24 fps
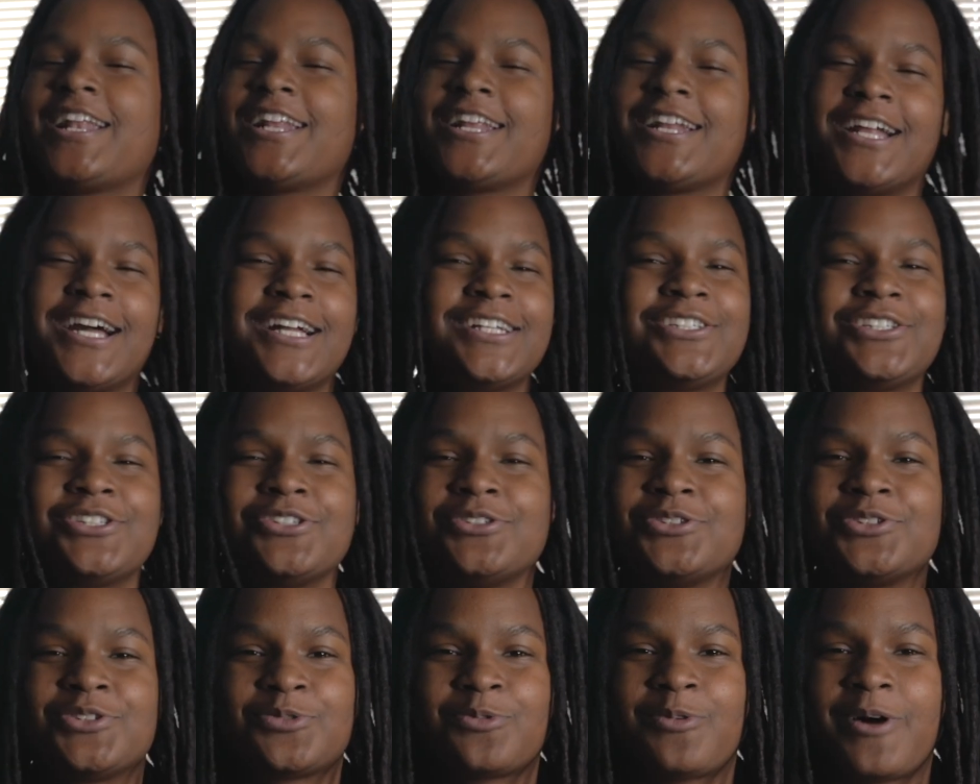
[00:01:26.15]
did I
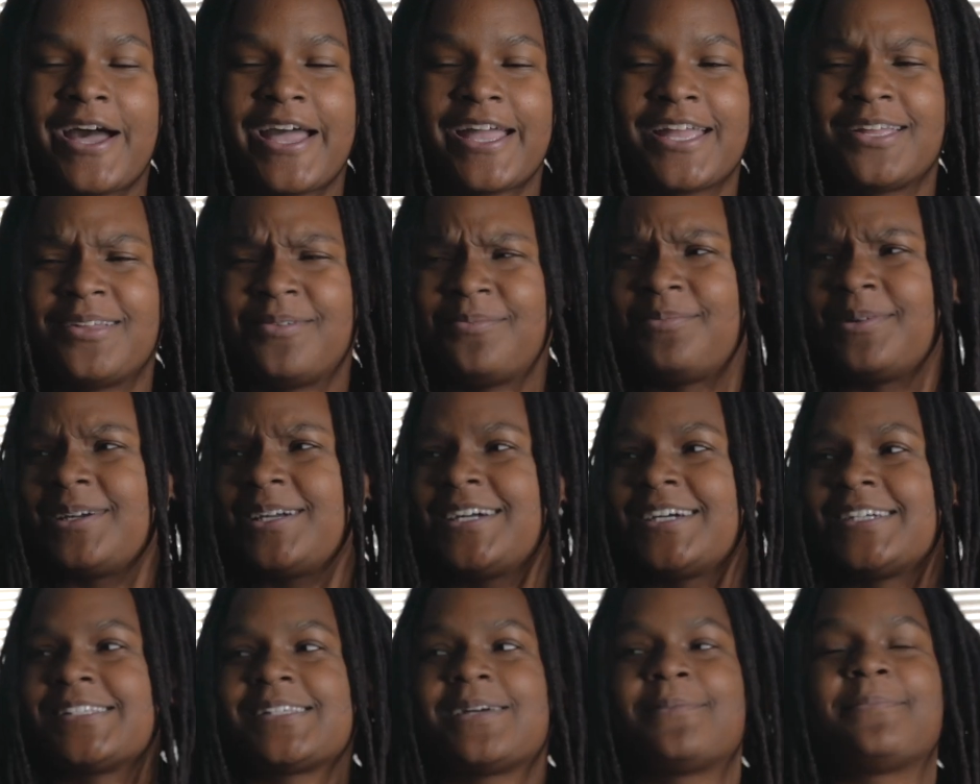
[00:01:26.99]
choose white?
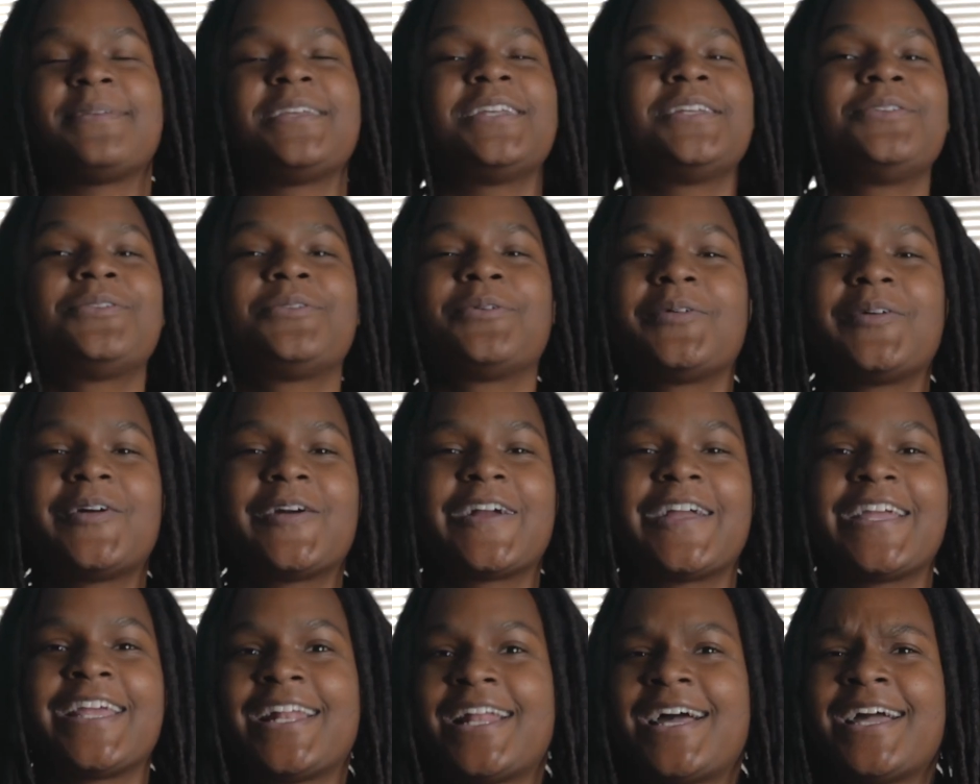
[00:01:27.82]
Because I'm indoor
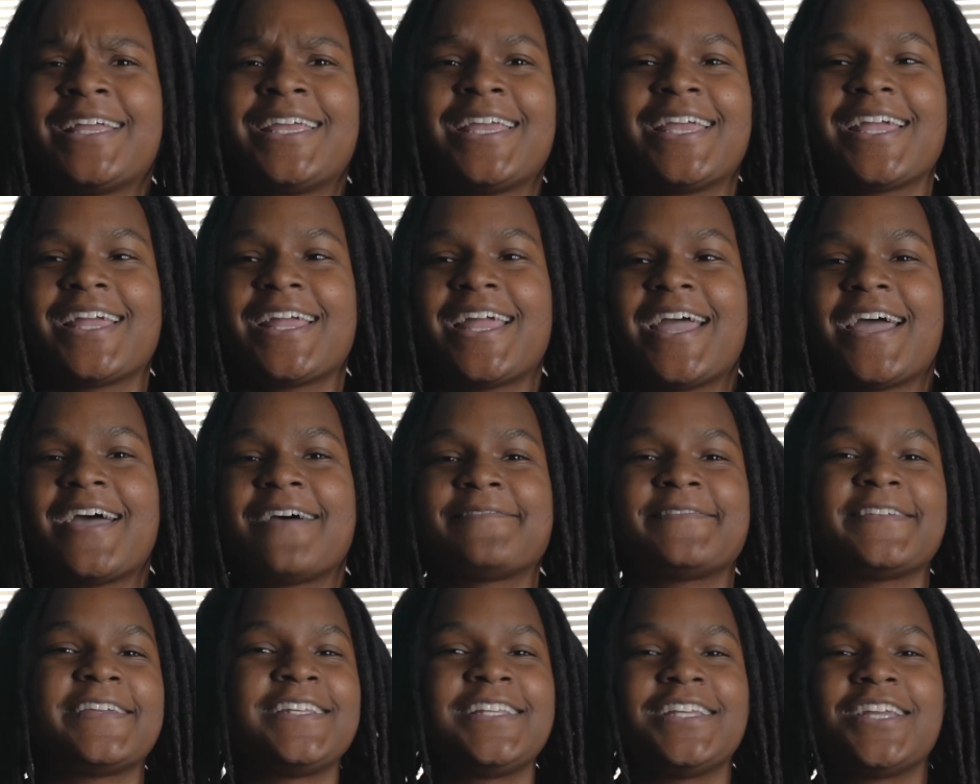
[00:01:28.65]
and I can't
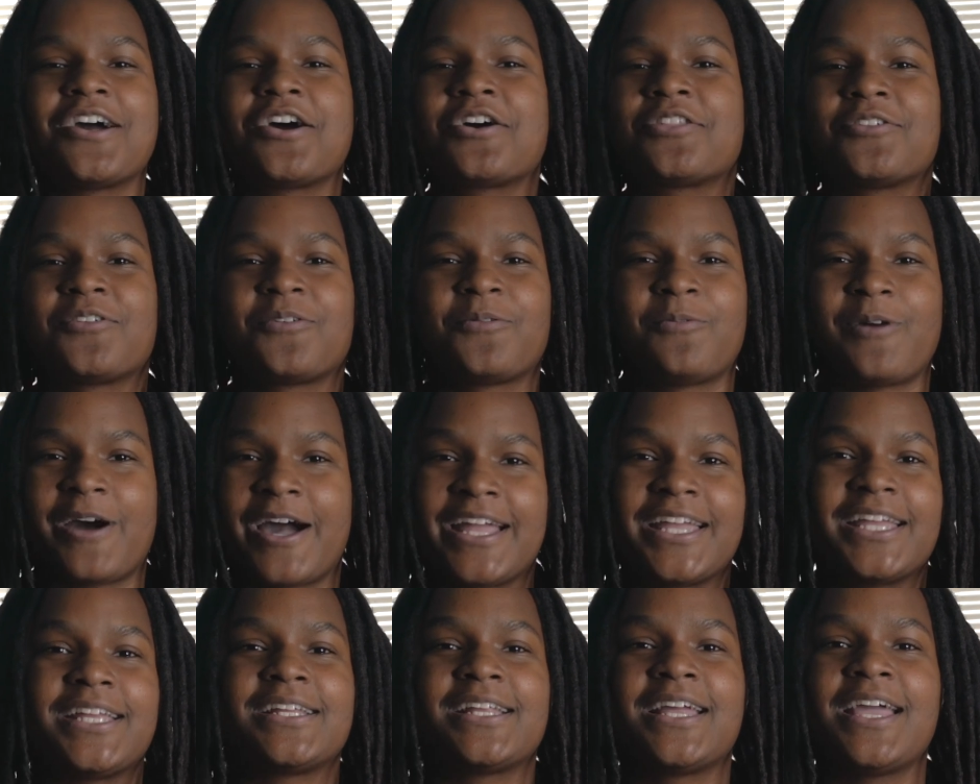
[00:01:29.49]
have any other
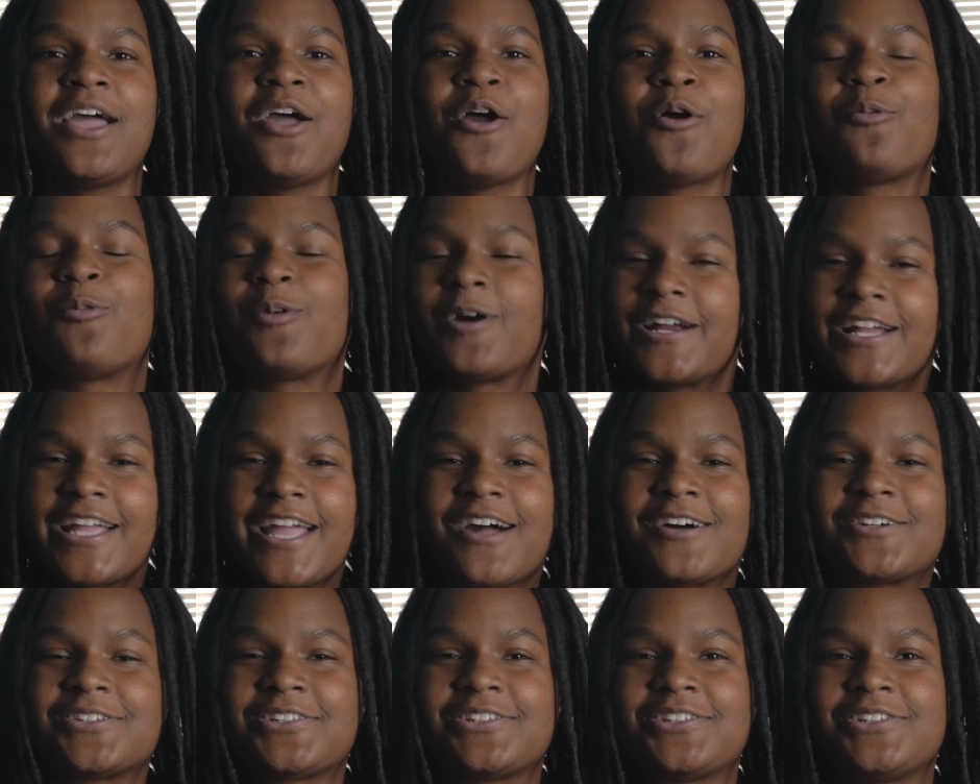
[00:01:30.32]
white
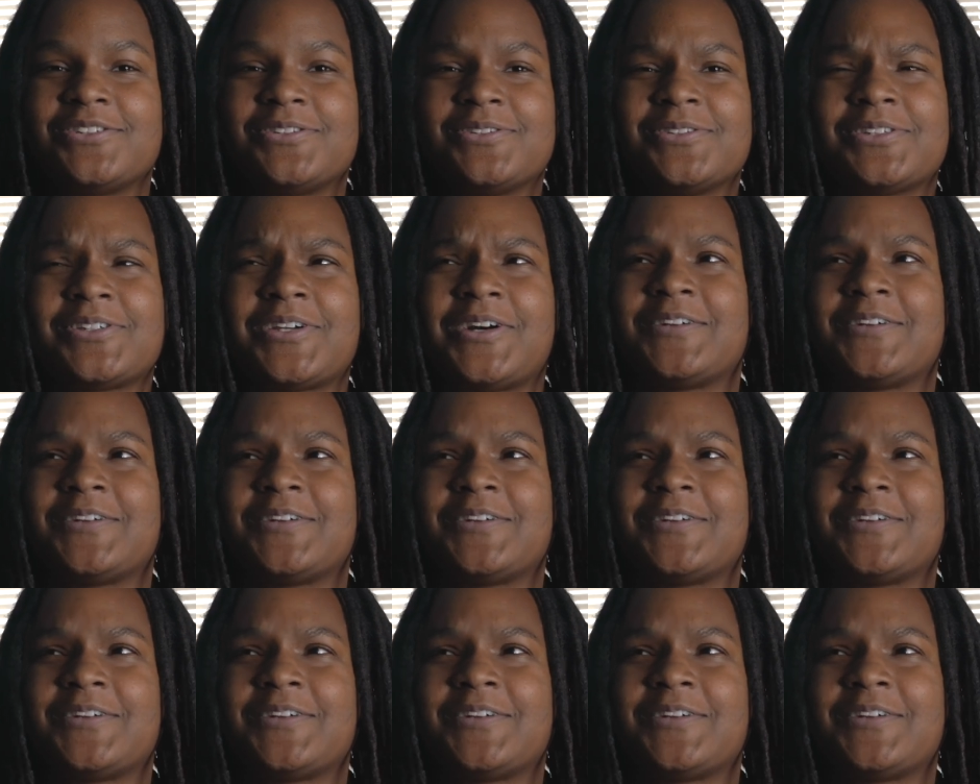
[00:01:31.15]
workout shoes.